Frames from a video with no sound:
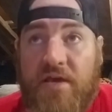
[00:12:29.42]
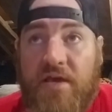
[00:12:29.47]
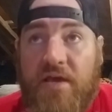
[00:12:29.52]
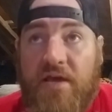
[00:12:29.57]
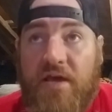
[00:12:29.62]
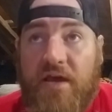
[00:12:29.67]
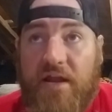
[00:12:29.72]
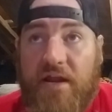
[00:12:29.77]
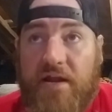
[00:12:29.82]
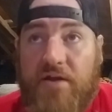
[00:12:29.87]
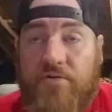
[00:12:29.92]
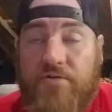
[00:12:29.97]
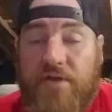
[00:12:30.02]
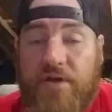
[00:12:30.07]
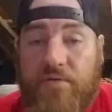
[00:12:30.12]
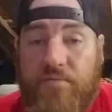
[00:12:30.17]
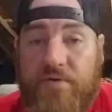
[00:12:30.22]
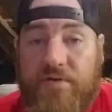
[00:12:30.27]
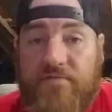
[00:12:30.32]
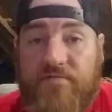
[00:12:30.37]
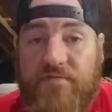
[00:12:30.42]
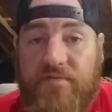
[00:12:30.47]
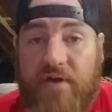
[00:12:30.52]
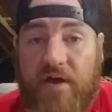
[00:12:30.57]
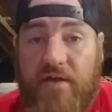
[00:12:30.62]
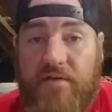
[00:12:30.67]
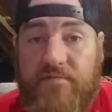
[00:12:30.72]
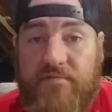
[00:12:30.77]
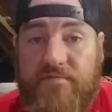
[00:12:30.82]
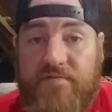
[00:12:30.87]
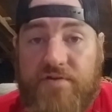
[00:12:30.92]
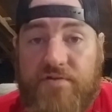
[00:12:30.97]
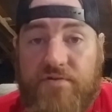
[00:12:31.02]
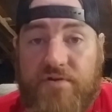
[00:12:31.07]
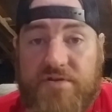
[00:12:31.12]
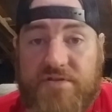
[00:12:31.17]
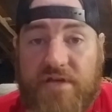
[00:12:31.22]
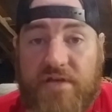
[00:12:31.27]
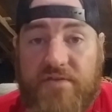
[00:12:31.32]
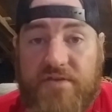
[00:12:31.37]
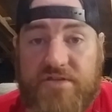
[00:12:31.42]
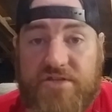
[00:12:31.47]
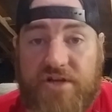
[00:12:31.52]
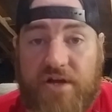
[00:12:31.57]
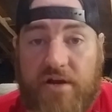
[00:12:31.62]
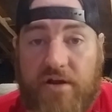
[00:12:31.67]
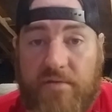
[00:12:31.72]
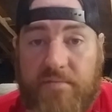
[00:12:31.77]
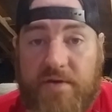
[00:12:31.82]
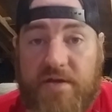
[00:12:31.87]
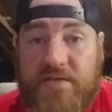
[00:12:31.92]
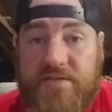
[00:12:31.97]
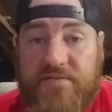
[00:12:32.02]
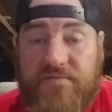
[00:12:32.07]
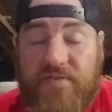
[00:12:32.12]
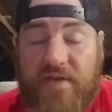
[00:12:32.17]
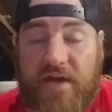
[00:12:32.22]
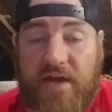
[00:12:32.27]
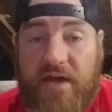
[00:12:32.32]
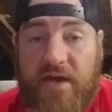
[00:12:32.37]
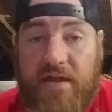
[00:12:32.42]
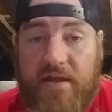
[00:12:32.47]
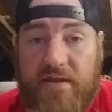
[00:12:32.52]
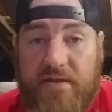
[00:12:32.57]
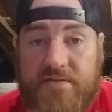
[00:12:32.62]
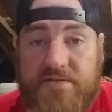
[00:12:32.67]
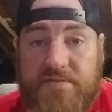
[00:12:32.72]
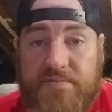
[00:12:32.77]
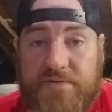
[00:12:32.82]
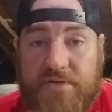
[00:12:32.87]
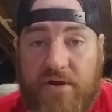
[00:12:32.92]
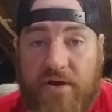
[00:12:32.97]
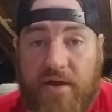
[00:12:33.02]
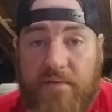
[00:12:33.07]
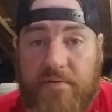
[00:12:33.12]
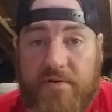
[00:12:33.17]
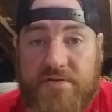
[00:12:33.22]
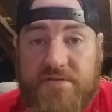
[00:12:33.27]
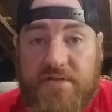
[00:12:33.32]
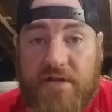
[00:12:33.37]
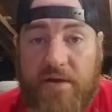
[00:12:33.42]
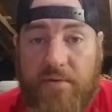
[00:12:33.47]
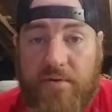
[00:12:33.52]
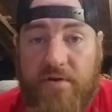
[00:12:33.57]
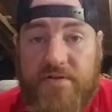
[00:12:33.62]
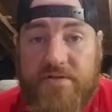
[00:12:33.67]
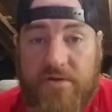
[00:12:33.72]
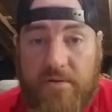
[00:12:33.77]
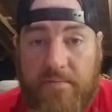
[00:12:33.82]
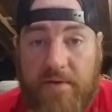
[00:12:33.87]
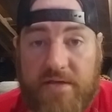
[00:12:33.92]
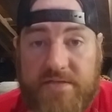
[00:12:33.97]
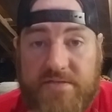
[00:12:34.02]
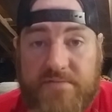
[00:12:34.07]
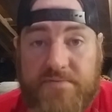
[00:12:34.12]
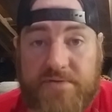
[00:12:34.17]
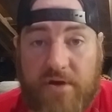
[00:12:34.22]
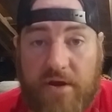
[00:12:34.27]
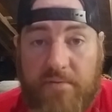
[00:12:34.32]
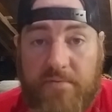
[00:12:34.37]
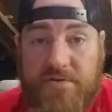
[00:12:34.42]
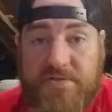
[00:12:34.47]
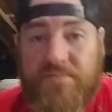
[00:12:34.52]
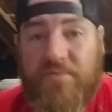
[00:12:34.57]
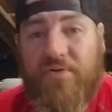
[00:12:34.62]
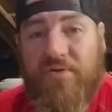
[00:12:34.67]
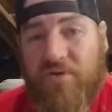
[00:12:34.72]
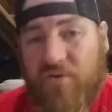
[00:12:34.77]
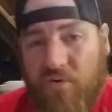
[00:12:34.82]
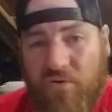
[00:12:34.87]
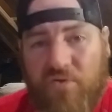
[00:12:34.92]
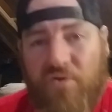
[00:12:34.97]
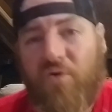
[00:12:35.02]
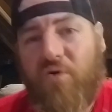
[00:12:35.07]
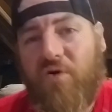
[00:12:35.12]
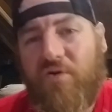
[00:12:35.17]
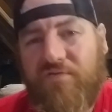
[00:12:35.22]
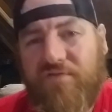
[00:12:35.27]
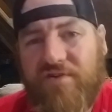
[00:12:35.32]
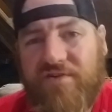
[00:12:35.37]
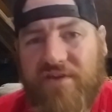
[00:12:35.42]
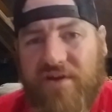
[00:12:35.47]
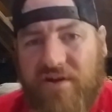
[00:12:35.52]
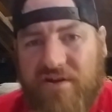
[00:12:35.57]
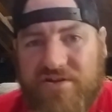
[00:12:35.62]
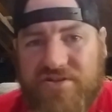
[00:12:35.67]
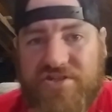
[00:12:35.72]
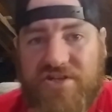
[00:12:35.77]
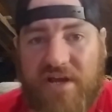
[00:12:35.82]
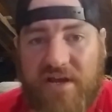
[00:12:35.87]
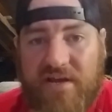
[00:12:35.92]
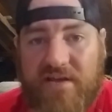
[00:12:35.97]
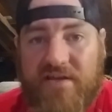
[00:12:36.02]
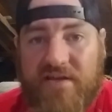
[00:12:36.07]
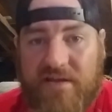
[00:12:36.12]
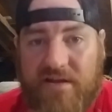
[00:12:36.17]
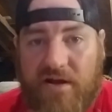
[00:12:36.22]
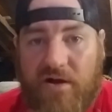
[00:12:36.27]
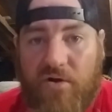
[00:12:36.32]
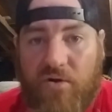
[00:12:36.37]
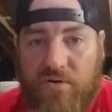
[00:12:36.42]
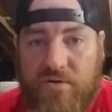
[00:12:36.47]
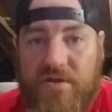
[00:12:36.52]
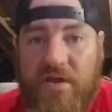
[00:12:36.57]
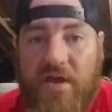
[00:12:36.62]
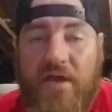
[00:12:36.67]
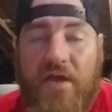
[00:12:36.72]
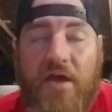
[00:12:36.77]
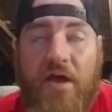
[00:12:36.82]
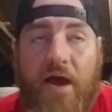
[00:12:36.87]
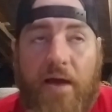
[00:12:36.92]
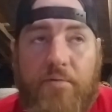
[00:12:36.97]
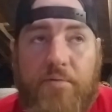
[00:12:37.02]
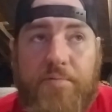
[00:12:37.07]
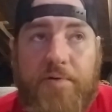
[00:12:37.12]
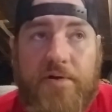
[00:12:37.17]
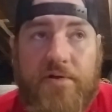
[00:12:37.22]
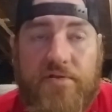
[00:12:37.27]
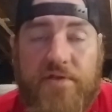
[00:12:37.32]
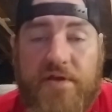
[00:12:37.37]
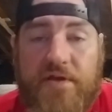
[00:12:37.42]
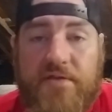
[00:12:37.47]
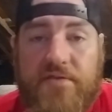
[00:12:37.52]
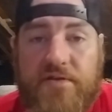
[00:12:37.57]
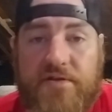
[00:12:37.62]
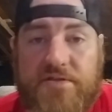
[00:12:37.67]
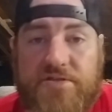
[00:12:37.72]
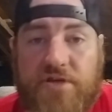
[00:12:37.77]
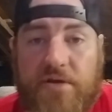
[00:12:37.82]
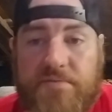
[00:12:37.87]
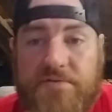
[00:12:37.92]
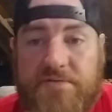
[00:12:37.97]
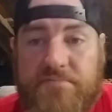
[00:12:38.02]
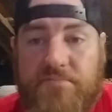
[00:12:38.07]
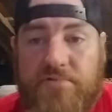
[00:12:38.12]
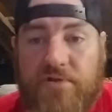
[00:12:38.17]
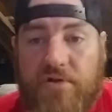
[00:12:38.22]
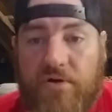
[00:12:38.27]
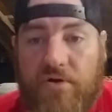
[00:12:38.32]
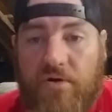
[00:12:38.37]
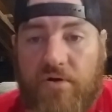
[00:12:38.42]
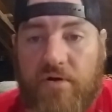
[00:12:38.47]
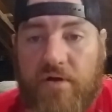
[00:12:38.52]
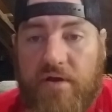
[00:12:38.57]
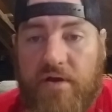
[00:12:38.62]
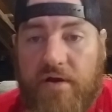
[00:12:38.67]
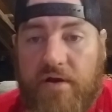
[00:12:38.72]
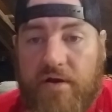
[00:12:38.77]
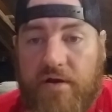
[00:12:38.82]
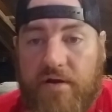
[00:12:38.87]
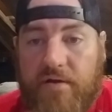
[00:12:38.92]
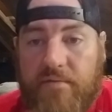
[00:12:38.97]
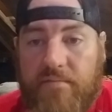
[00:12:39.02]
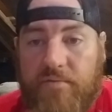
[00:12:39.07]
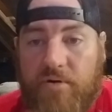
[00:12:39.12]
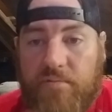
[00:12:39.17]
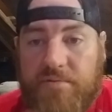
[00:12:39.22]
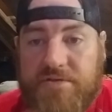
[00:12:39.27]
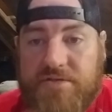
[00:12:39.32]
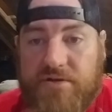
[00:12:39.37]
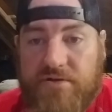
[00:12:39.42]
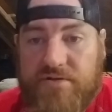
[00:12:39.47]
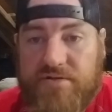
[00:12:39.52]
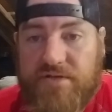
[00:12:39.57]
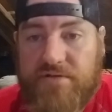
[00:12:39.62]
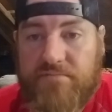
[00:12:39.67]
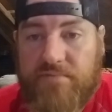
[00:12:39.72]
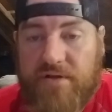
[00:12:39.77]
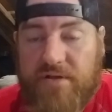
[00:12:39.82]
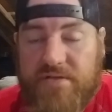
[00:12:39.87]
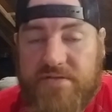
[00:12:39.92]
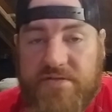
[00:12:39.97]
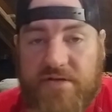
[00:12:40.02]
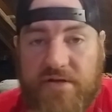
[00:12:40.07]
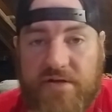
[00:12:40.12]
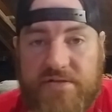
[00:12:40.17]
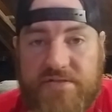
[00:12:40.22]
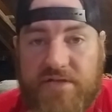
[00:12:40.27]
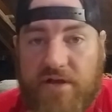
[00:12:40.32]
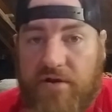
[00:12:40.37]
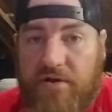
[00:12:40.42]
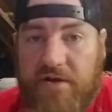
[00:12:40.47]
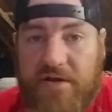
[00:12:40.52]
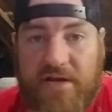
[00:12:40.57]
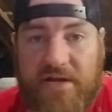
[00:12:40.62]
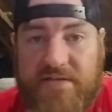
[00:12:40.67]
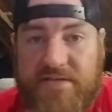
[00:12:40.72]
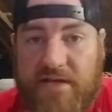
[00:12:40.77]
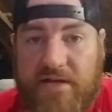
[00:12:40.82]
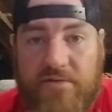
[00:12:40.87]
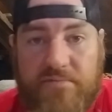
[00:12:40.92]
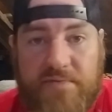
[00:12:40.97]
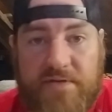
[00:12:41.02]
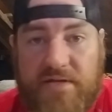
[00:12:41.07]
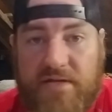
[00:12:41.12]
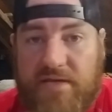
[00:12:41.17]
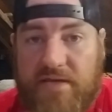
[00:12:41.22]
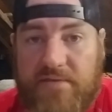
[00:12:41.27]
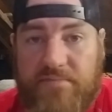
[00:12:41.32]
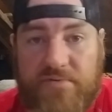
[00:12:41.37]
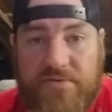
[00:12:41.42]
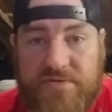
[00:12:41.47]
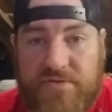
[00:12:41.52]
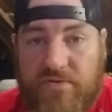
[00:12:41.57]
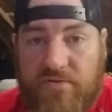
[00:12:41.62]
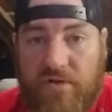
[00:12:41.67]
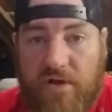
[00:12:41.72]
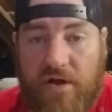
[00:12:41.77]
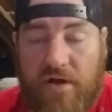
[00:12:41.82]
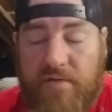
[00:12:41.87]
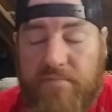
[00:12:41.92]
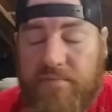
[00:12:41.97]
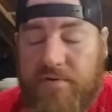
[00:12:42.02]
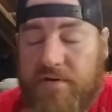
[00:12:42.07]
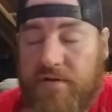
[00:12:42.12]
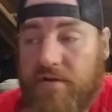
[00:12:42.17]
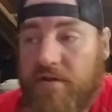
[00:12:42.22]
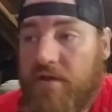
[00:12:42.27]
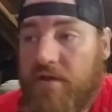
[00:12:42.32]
And I know that we've gotten viewers on this channel because of that and subscribers, and I want to tell my subscribers, well, go, go over there and check it out. I will put a link in the description below. Um, almost 13 minutes here. Sorry, guys. I don't mean to keep you so long, but...